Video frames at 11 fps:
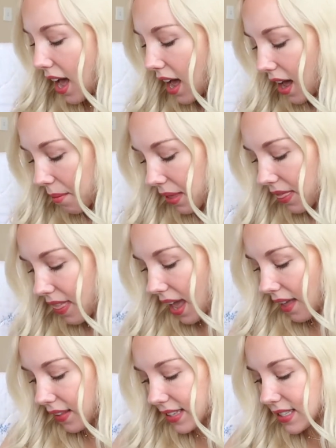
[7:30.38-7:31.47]
Um,
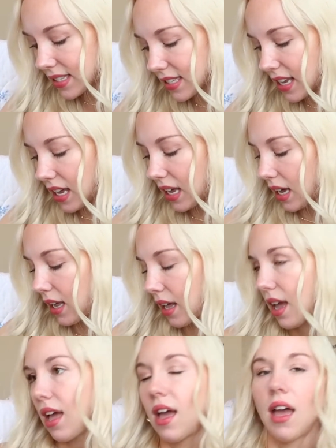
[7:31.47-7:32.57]
then let's see
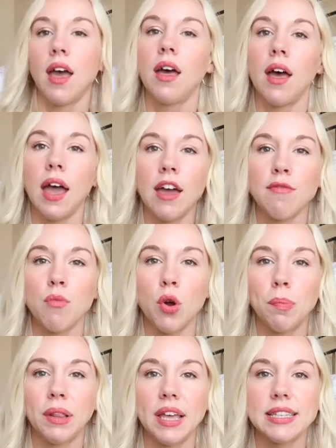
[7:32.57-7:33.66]
I have more
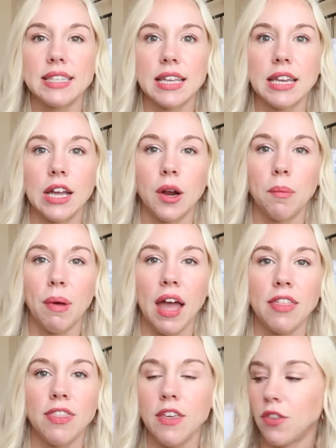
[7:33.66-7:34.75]
plates in here, but I
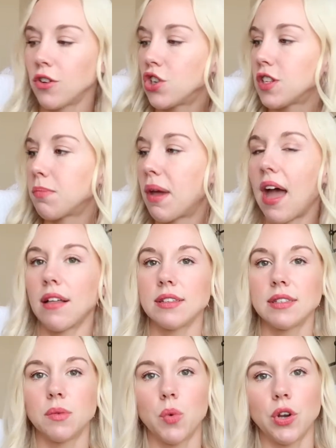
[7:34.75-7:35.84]
think they're just my
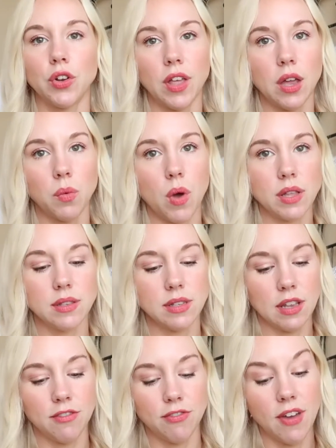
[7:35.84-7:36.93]
Alice in Wonderland ones.
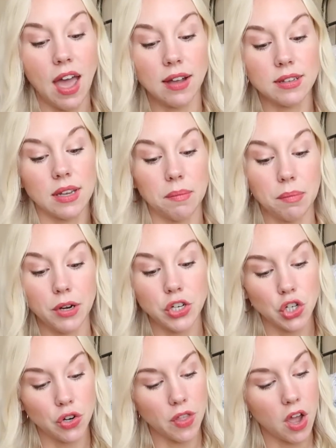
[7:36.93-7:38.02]
In fact, I'm pretty
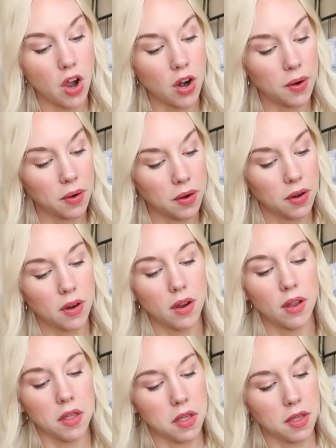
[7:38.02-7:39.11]
sure they are.
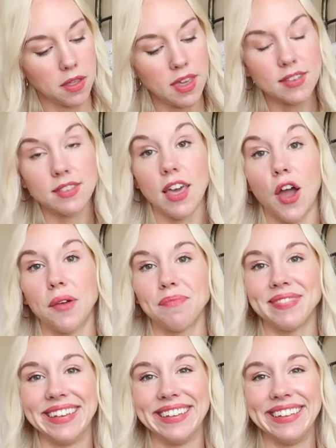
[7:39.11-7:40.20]
Yes, they
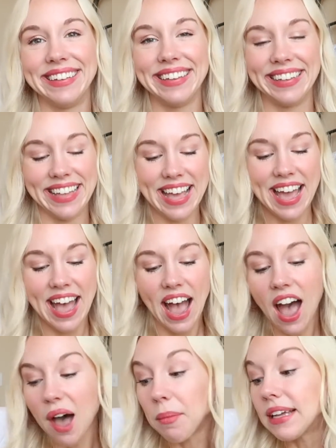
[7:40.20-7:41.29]

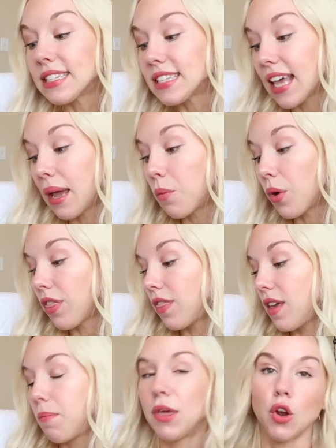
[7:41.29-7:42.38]
are. um, and same with
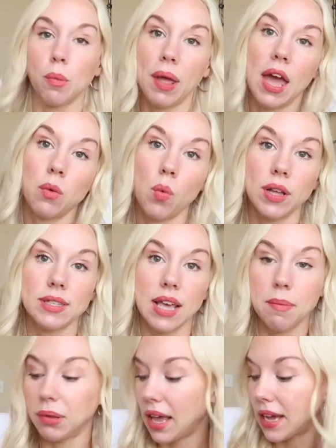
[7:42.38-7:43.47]
the Peter Pan ones. I
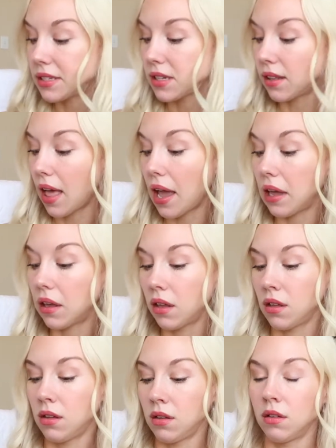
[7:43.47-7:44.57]
plan to like
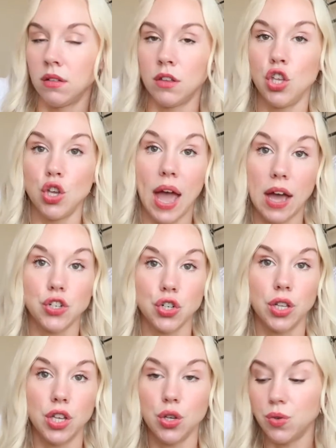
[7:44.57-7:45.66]
you
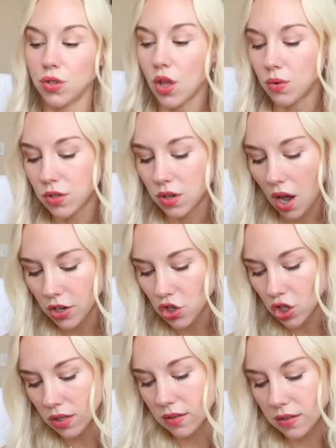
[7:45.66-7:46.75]
actually use those, not
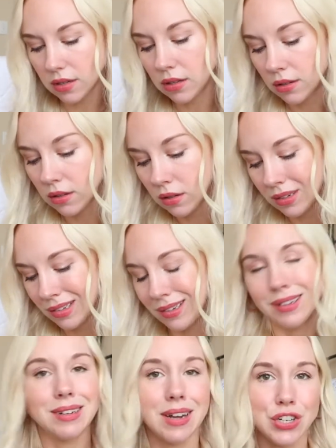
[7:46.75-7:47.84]
just
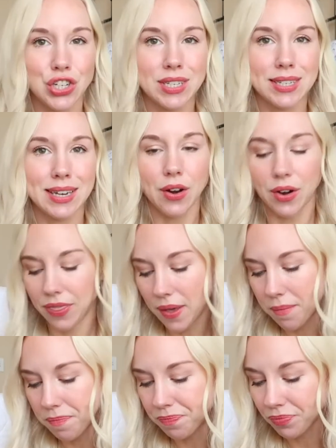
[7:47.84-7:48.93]
not just stare at
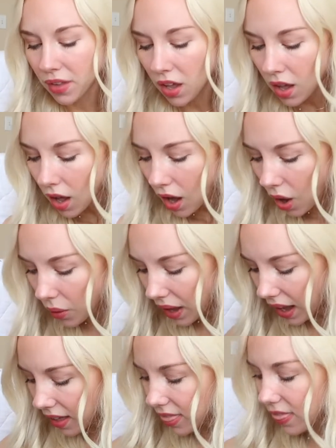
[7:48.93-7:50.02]
them.
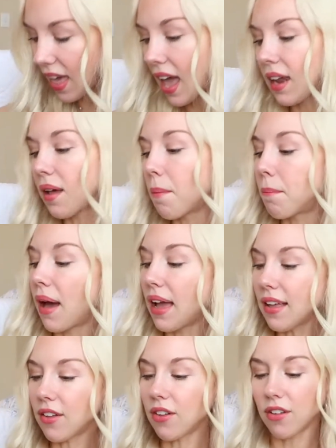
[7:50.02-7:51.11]
Okay, then
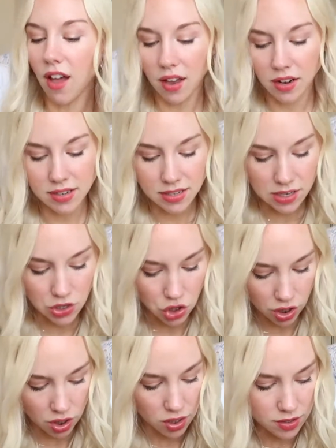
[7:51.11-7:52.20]
Michael got a
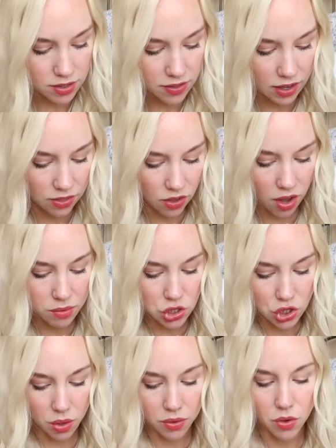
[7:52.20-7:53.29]
t-shirt that I thought I would
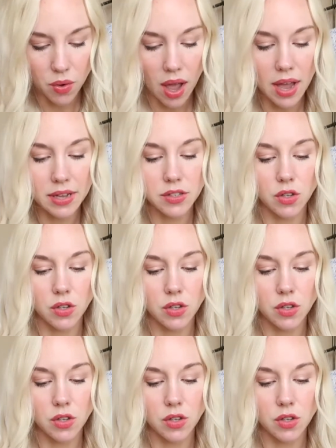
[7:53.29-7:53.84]
share with you guys.